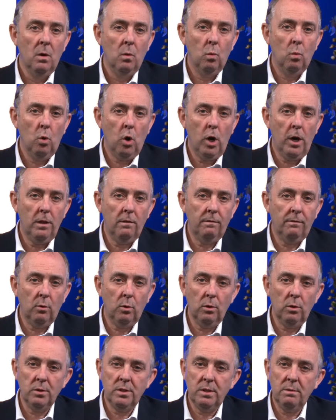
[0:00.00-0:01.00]
why the
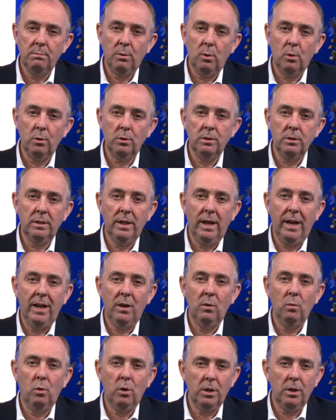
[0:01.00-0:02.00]
fall is important
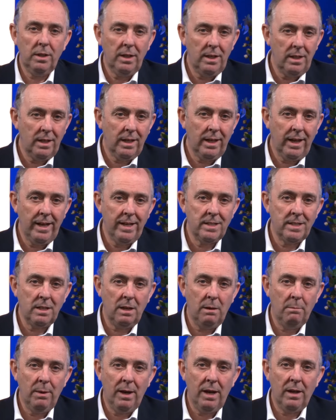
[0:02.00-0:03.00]
and what it indicates
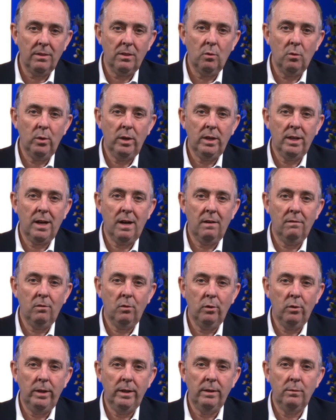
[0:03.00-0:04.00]
about the
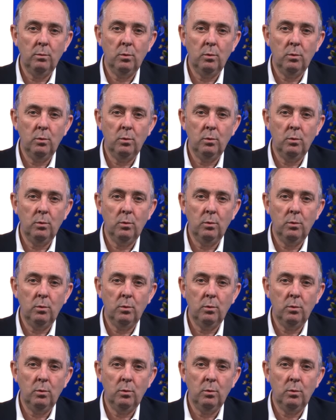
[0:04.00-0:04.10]
recovery.